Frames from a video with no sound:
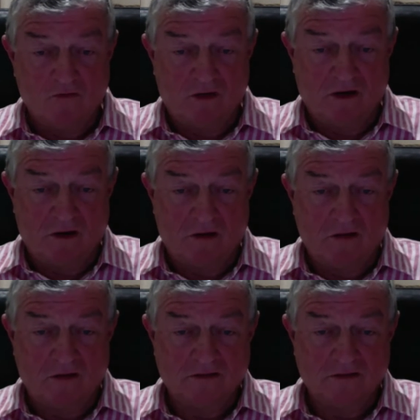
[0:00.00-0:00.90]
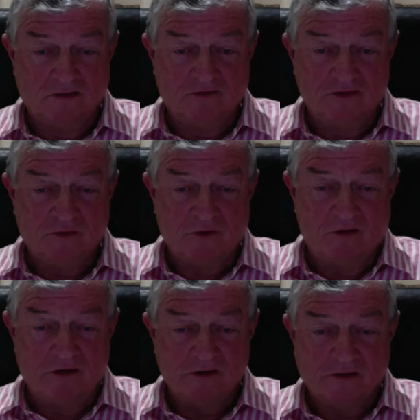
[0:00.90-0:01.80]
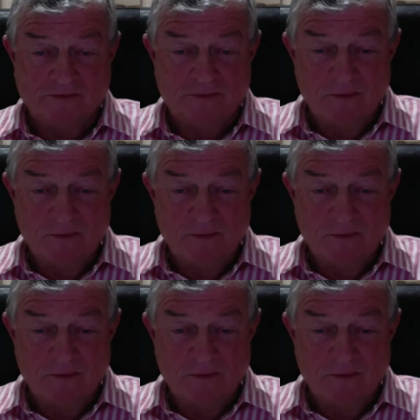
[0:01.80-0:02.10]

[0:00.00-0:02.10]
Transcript: of the whole lived experience.